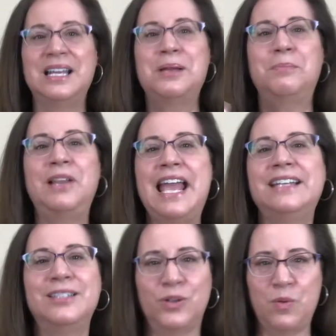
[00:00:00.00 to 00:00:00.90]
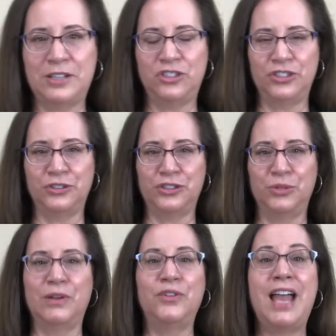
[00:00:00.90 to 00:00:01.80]
Plant a question or two.
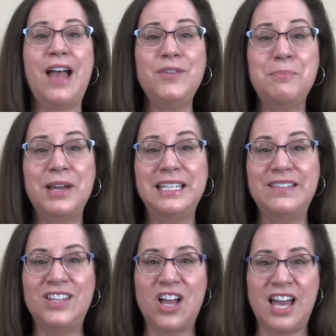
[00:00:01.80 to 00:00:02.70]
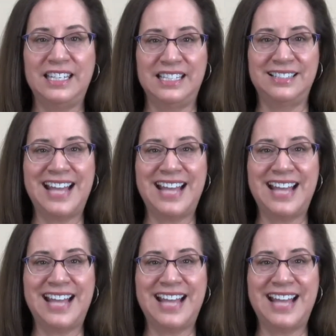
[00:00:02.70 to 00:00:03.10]
If you have a buddy in the audience,